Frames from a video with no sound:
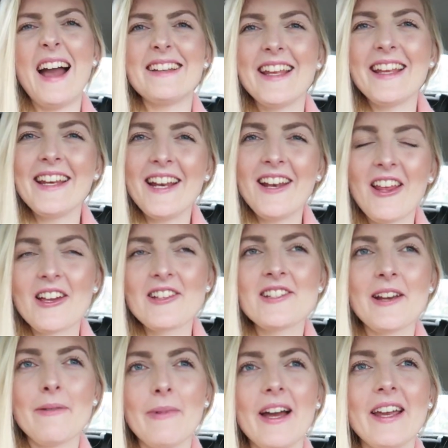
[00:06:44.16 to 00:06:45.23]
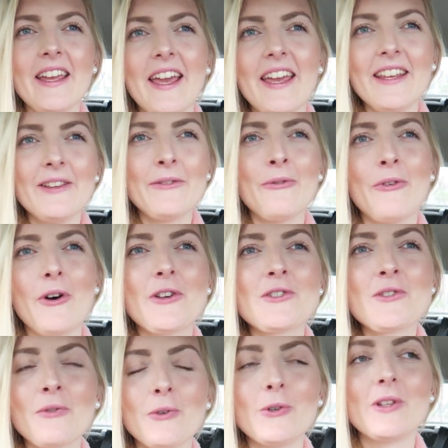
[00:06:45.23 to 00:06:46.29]
I think the last time I ate
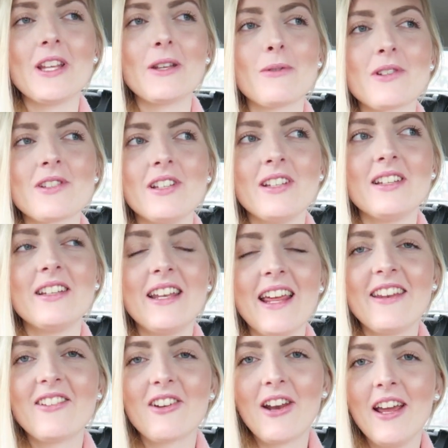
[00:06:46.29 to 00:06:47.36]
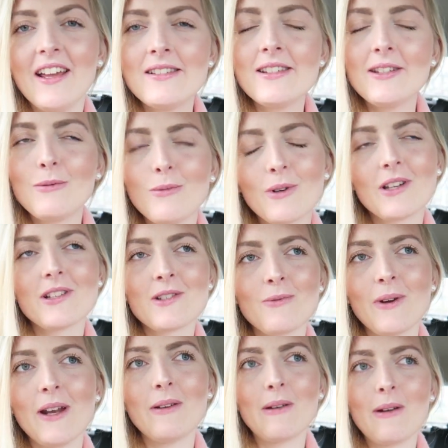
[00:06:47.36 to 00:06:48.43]
fast food, it was in the Netherlands. It was
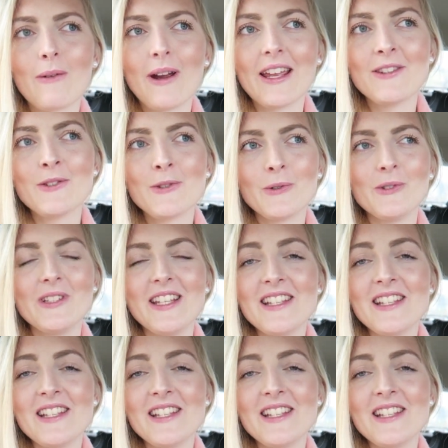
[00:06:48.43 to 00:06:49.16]
when we went to